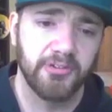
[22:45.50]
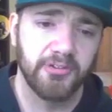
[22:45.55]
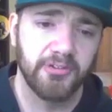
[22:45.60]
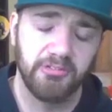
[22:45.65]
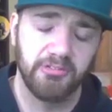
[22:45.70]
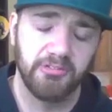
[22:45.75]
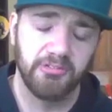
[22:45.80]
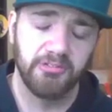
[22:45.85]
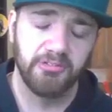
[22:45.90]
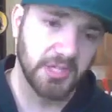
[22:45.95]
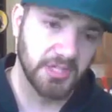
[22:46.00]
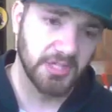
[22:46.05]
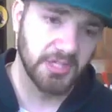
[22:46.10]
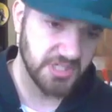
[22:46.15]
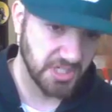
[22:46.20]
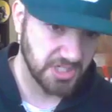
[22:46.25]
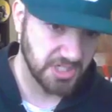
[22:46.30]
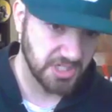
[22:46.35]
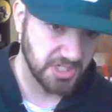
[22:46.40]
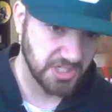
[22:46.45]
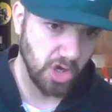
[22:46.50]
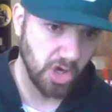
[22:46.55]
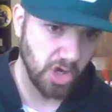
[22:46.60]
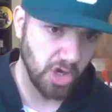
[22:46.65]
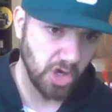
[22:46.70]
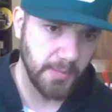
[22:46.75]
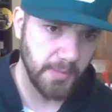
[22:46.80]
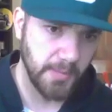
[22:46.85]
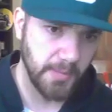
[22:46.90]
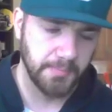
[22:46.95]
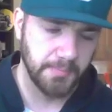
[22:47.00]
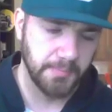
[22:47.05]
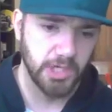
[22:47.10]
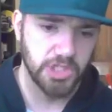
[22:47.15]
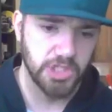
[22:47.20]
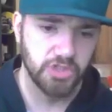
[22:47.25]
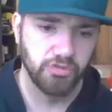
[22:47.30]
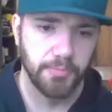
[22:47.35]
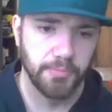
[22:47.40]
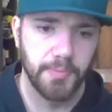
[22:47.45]
Because, again, after they had the pick
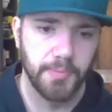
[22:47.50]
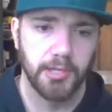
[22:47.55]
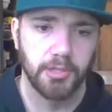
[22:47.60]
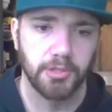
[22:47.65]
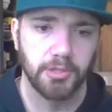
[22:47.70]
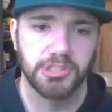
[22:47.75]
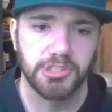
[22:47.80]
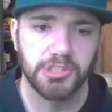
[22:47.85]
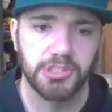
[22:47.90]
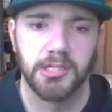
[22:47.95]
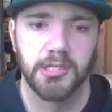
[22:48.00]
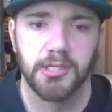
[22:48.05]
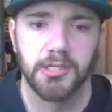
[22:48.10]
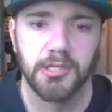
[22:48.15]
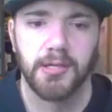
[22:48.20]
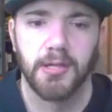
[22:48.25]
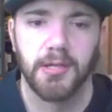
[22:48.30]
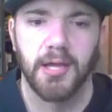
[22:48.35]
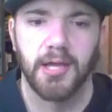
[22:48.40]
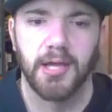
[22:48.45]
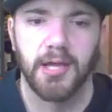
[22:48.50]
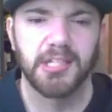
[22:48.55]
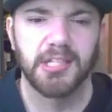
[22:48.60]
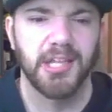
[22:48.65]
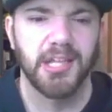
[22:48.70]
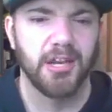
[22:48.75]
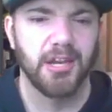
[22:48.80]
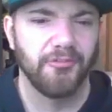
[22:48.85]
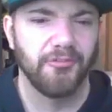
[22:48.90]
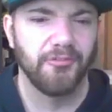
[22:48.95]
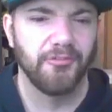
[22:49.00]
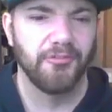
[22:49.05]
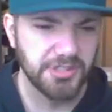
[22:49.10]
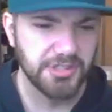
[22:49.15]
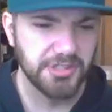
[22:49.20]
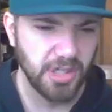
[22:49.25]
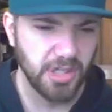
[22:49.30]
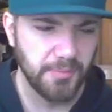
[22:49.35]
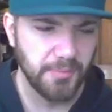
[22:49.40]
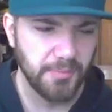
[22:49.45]
six called back because of a penalty,
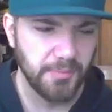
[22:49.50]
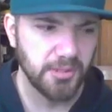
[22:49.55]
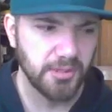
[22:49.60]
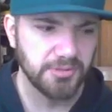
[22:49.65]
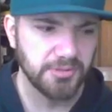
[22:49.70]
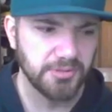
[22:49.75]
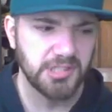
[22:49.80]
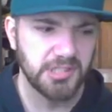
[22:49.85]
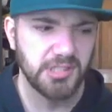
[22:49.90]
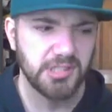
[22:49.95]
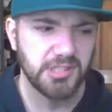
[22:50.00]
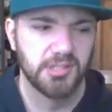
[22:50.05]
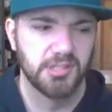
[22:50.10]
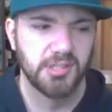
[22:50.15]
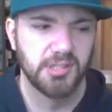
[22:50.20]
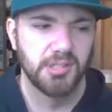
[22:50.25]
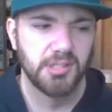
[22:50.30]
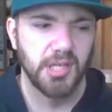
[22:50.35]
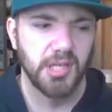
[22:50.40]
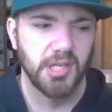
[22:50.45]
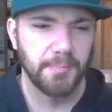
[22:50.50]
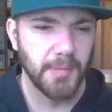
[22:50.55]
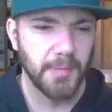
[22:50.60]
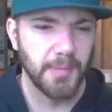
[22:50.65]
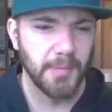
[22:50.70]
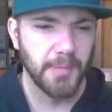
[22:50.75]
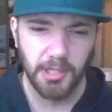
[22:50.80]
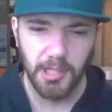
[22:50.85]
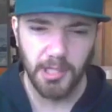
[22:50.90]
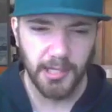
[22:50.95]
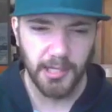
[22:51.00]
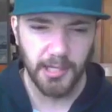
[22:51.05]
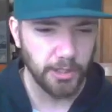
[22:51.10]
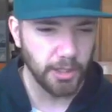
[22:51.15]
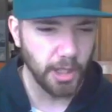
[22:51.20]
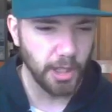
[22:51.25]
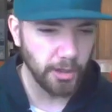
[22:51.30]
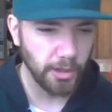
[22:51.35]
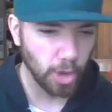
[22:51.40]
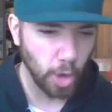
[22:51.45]
I think they had a false start penalty
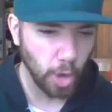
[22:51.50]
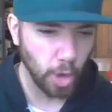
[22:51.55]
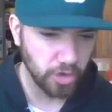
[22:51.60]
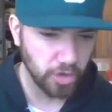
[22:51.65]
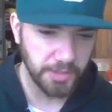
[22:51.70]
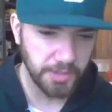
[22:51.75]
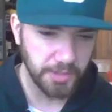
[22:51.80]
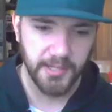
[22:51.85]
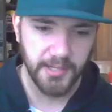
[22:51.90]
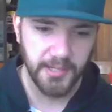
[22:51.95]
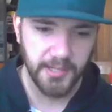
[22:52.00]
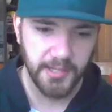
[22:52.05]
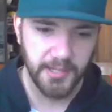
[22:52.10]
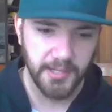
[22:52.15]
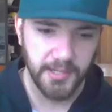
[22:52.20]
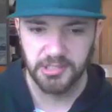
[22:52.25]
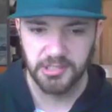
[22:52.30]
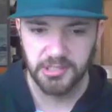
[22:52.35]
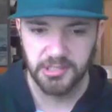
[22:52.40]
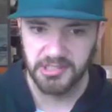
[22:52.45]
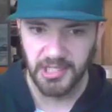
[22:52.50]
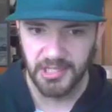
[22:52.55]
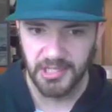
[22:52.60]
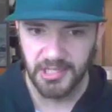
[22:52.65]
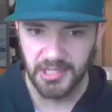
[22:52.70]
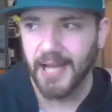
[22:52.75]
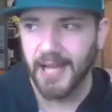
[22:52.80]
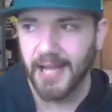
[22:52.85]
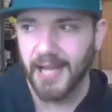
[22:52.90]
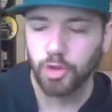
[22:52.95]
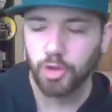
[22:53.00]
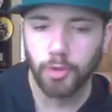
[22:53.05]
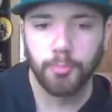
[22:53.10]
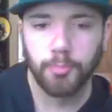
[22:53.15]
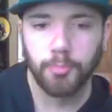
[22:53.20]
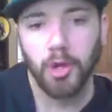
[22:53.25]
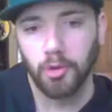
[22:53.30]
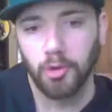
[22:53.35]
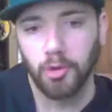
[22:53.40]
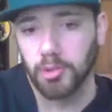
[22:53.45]
and maybe another holding penalty
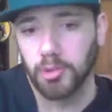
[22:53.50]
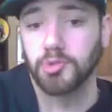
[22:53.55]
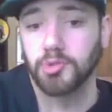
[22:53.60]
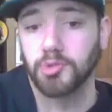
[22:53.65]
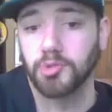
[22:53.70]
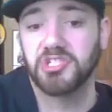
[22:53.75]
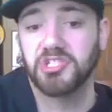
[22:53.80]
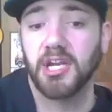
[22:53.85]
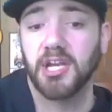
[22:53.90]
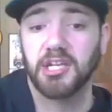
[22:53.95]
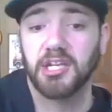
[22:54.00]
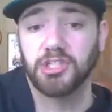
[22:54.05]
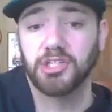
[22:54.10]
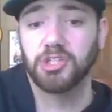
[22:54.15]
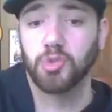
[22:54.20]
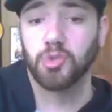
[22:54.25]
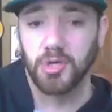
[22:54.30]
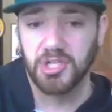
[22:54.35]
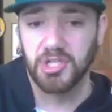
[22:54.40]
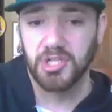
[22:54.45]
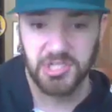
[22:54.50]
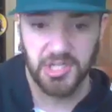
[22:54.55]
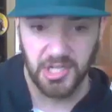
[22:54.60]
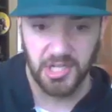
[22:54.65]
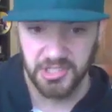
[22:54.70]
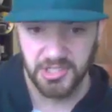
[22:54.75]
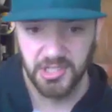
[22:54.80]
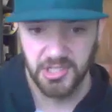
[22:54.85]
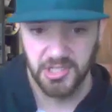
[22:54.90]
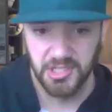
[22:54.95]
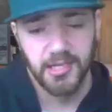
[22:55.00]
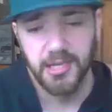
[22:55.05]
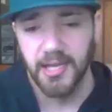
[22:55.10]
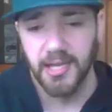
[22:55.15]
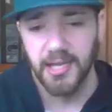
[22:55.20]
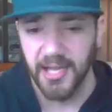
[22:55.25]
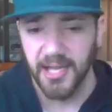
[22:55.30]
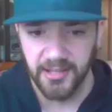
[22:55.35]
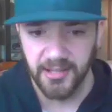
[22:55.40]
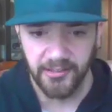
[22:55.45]
because they got into a point where it was 2nd and
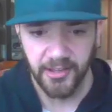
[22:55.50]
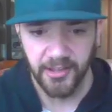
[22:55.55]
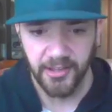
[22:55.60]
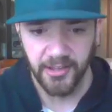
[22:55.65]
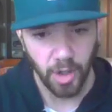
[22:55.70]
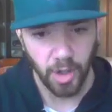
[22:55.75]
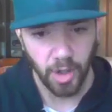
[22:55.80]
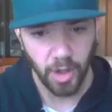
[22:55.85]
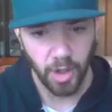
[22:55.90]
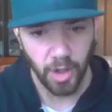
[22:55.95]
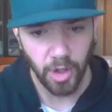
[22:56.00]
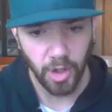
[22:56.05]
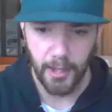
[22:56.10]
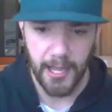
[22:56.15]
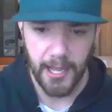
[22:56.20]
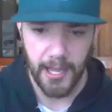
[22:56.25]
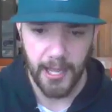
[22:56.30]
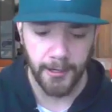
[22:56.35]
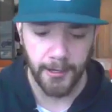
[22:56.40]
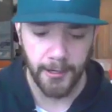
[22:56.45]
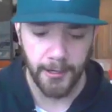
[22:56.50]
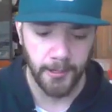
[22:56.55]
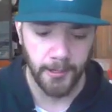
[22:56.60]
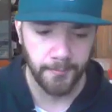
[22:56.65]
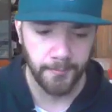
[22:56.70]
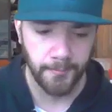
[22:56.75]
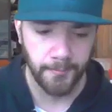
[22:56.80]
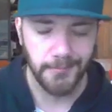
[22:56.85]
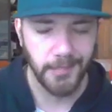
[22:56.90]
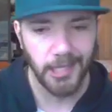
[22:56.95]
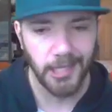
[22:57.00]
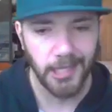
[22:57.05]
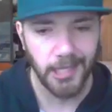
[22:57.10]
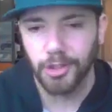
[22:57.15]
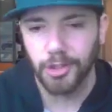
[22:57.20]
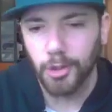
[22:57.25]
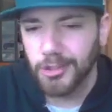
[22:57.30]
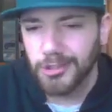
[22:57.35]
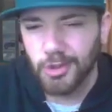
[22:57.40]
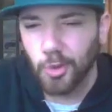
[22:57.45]
26. And then they were also
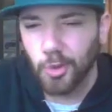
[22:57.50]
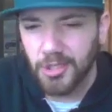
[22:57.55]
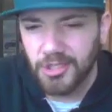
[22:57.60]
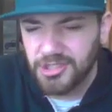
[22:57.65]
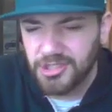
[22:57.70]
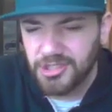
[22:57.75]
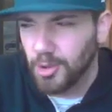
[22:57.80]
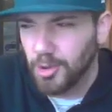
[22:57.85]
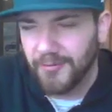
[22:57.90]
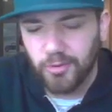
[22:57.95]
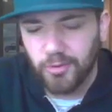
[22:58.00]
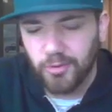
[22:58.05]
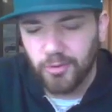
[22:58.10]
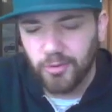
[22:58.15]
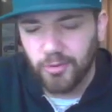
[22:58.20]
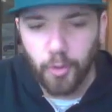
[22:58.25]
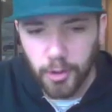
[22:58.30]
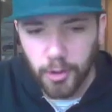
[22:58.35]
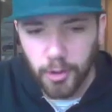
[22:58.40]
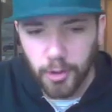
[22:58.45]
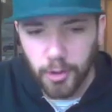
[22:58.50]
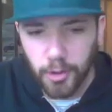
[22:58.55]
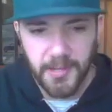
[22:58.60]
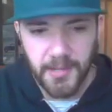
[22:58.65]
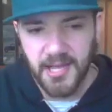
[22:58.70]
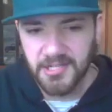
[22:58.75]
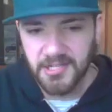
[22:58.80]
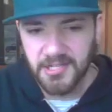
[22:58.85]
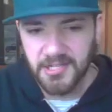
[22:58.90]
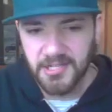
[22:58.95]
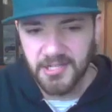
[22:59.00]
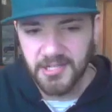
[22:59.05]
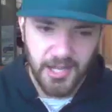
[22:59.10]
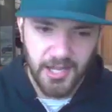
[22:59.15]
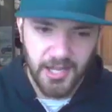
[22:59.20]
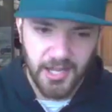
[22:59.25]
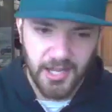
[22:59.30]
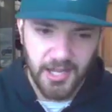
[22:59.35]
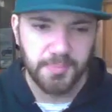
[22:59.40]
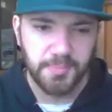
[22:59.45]
at 3rd and 22 after a
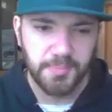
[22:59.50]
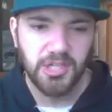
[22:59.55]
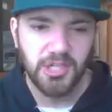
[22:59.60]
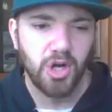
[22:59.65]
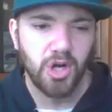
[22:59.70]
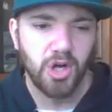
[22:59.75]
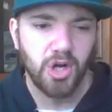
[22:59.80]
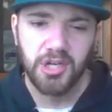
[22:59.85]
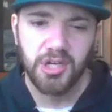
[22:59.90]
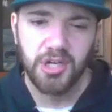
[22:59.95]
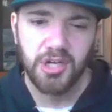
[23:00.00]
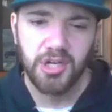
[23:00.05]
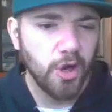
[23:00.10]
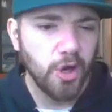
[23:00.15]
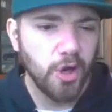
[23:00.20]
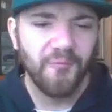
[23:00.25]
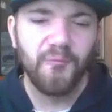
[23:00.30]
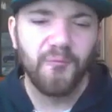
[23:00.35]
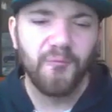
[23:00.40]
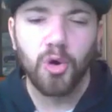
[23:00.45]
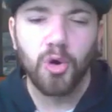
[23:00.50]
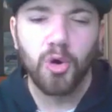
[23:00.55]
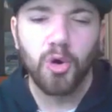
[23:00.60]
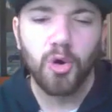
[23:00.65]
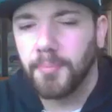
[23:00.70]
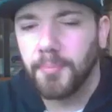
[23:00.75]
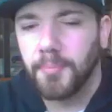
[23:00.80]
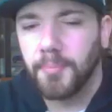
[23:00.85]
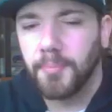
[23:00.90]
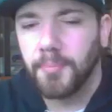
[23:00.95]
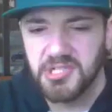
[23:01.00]
4-yard pass. Again, with the play calling.